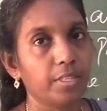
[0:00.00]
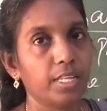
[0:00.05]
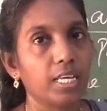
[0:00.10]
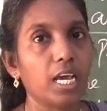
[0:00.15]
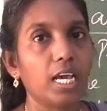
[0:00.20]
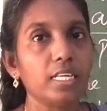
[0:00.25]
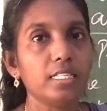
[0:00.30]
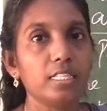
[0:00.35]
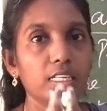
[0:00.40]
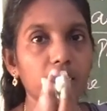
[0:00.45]

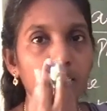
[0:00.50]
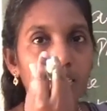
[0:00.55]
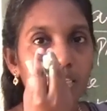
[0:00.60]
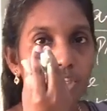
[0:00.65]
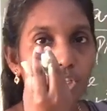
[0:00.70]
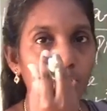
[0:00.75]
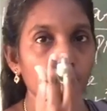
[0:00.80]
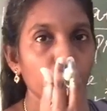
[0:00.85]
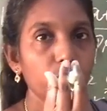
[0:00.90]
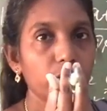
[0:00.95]
either the
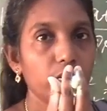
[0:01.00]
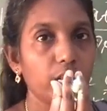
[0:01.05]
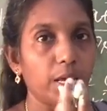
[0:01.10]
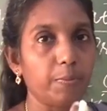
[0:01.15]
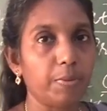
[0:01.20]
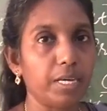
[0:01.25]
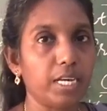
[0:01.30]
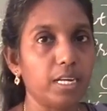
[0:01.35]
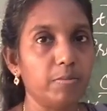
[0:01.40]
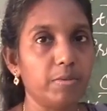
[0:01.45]
shoot
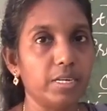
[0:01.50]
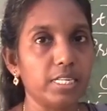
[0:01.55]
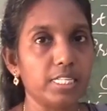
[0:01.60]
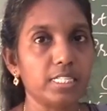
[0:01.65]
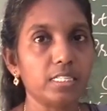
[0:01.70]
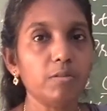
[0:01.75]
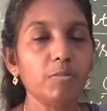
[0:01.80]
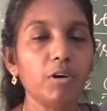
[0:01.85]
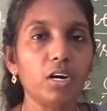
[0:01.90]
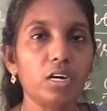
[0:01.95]
apical
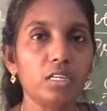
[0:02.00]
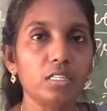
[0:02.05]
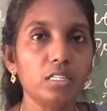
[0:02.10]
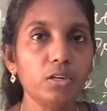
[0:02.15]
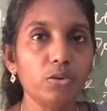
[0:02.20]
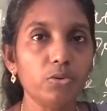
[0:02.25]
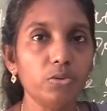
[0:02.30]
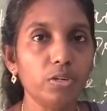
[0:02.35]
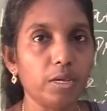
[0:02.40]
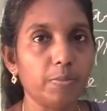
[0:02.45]
meristem or the
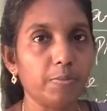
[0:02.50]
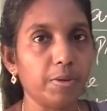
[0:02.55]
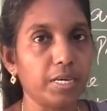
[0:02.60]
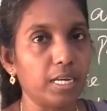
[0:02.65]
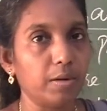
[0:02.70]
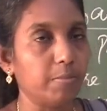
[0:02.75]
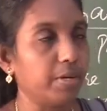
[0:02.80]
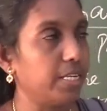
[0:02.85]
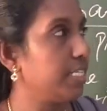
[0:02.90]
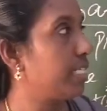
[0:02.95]
root
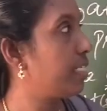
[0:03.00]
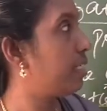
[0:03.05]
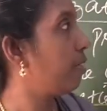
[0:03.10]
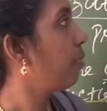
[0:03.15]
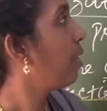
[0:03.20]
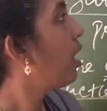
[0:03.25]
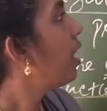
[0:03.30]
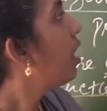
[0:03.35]
apical meristem.